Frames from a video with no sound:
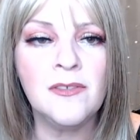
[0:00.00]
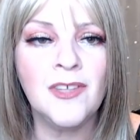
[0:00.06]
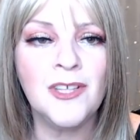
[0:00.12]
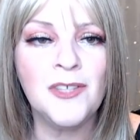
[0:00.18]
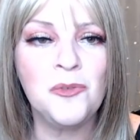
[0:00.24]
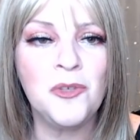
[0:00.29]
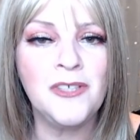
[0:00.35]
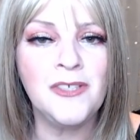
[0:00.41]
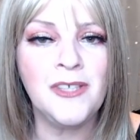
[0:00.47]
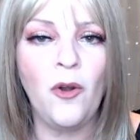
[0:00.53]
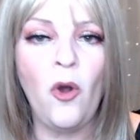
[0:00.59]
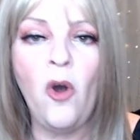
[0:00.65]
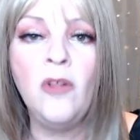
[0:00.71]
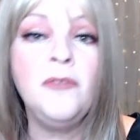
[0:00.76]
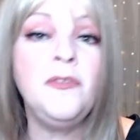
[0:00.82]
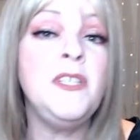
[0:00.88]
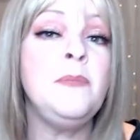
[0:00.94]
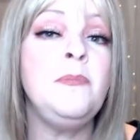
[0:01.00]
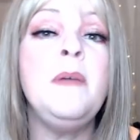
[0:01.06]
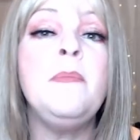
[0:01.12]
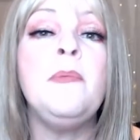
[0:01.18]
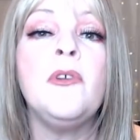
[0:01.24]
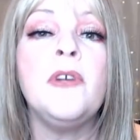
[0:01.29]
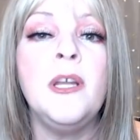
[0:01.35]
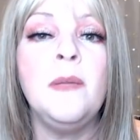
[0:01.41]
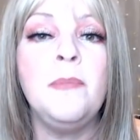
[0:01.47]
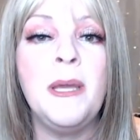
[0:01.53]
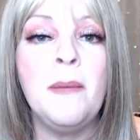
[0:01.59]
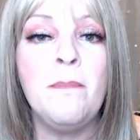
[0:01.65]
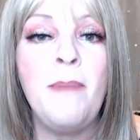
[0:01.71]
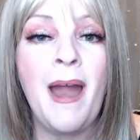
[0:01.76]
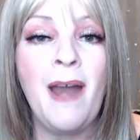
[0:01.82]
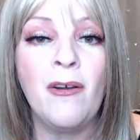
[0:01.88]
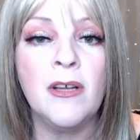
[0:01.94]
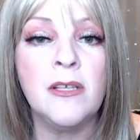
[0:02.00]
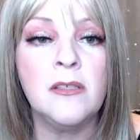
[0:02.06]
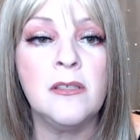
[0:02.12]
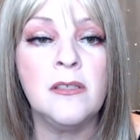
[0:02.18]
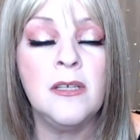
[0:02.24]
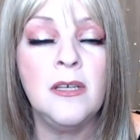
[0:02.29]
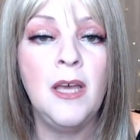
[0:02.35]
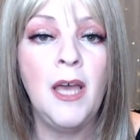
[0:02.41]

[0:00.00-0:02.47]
That's what he said. All these people are going to be embarrassed.